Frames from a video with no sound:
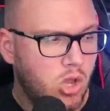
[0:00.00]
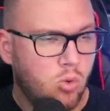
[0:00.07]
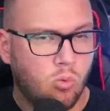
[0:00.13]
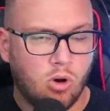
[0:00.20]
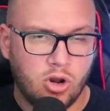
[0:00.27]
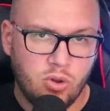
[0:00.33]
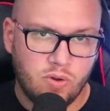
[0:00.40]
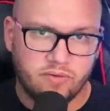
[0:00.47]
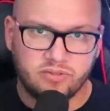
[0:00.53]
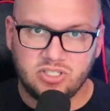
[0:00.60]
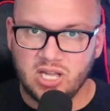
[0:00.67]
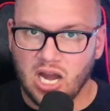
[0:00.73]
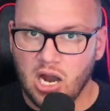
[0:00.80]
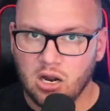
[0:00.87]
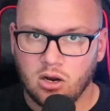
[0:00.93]
where you have
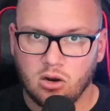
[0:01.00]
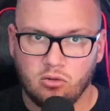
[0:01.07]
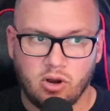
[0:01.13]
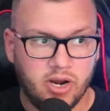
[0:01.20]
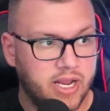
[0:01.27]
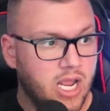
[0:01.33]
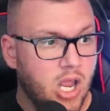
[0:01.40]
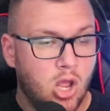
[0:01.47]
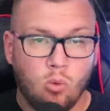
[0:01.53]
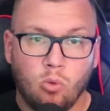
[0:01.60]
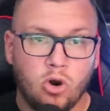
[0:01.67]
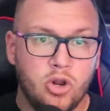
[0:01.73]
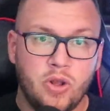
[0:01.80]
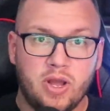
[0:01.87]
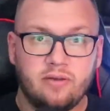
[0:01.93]
Docker running,
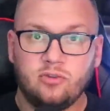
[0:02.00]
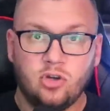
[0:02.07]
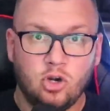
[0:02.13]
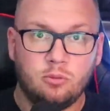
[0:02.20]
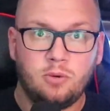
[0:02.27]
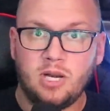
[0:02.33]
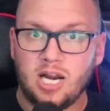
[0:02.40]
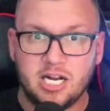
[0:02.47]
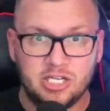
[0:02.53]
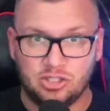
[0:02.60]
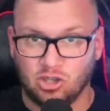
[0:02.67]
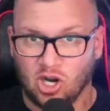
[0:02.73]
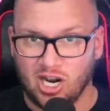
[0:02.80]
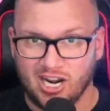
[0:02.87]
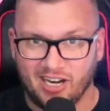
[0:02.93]
where you have Kubernetes
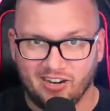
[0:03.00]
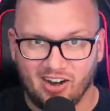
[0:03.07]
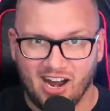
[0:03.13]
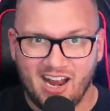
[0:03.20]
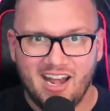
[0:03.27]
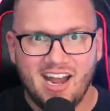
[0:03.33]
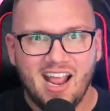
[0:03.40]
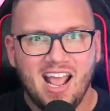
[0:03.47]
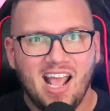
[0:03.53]
running, right?